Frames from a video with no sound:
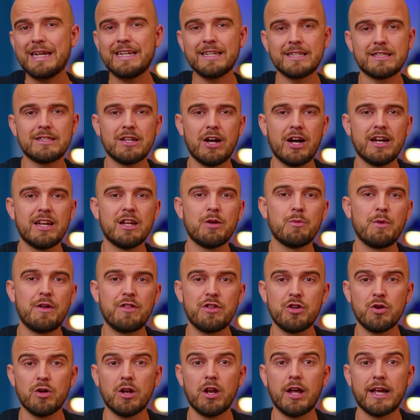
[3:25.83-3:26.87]
when deciding
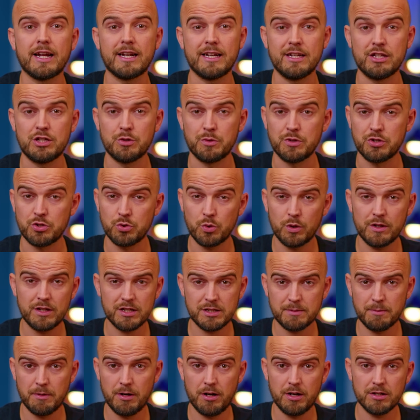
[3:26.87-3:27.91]
whether you're likely to enjoy
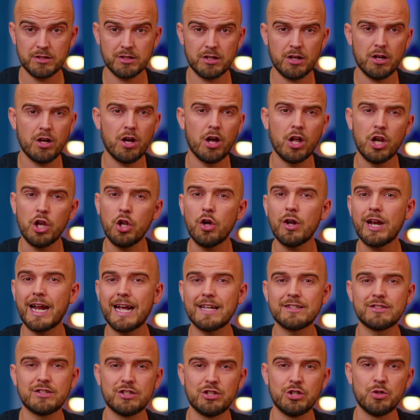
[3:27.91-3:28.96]
this mask, a lot
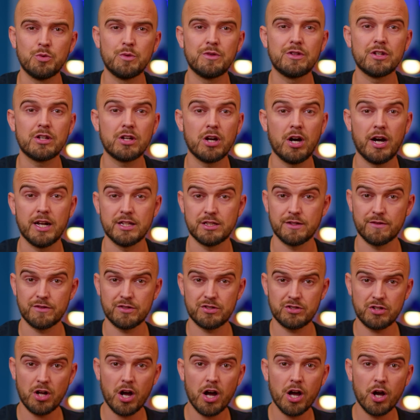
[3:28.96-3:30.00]
has to do with the kinds of
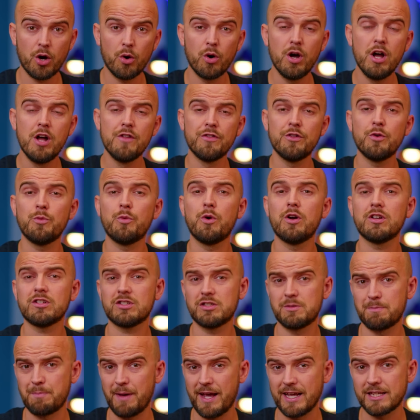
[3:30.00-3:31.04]
style that
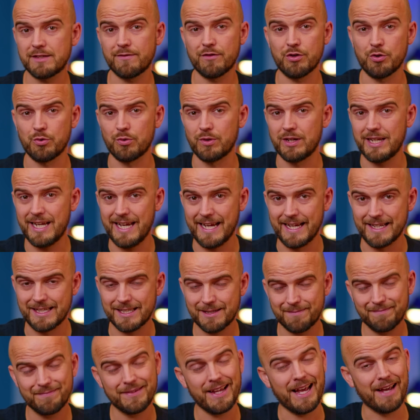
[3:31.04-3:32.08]
works best for your
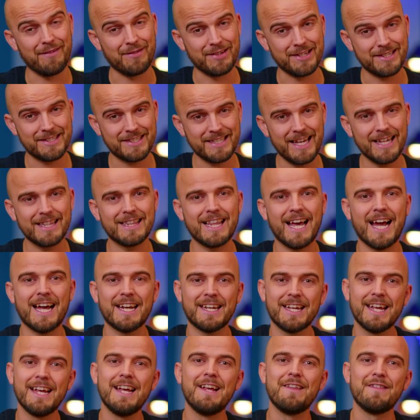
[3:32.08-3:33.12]
needs. Having said
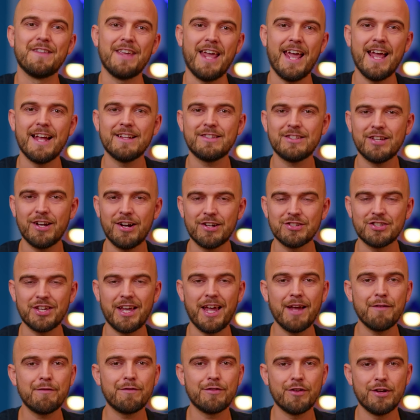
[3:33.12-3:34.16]
that, the AirTouch
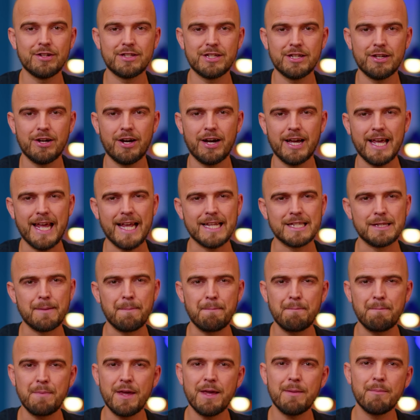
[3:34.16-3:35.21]
F30i is a
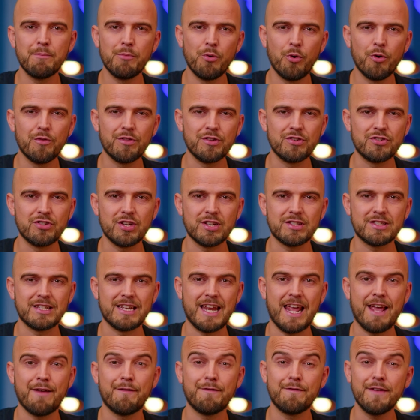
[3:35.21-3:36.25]
bit more than just an
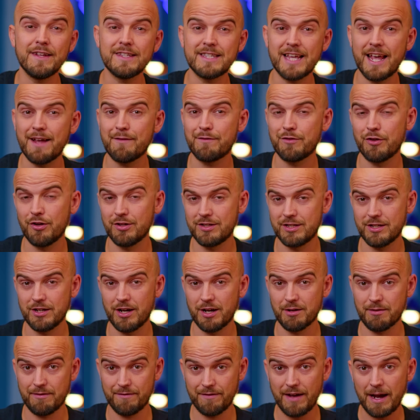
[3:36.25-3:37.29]
AirFit
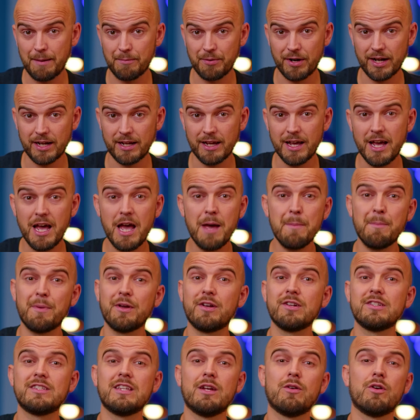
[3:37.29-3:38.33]
F30i with fabric,
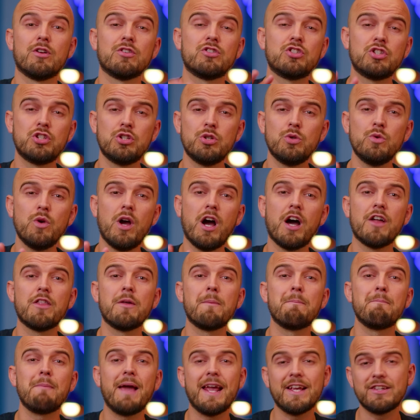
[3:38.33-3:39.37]
because there are two
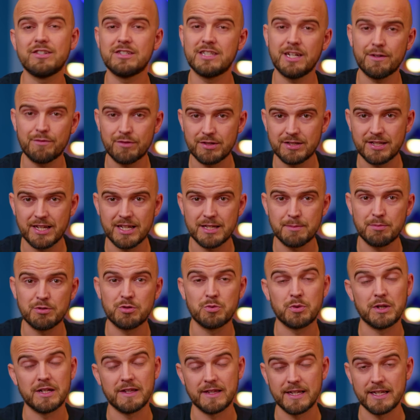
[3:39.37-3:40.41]
other major differences
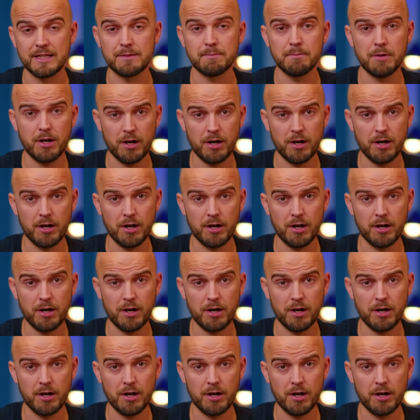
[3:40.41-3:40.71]
between these